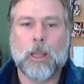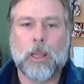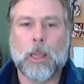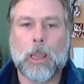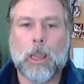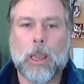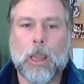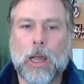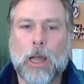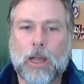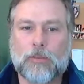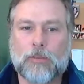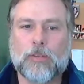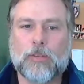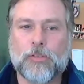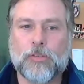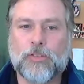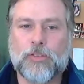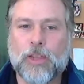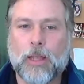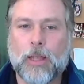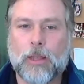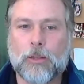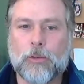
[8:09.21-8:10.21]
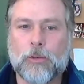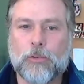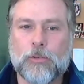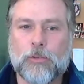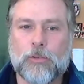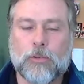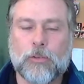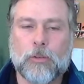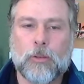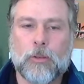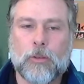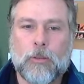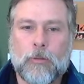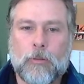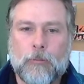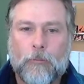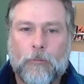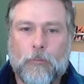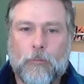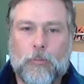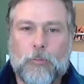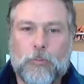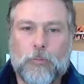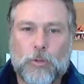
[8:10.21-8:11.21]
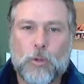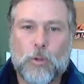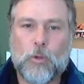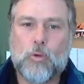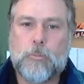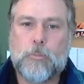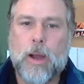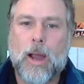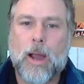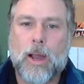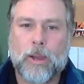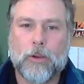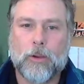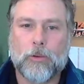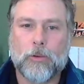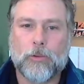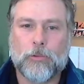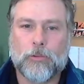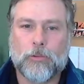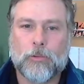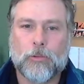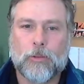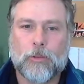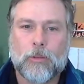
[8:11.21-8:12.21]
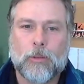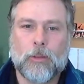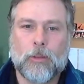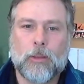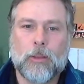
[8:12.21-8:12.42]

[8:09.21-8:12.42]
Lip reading: Lots of sellers, few buyers.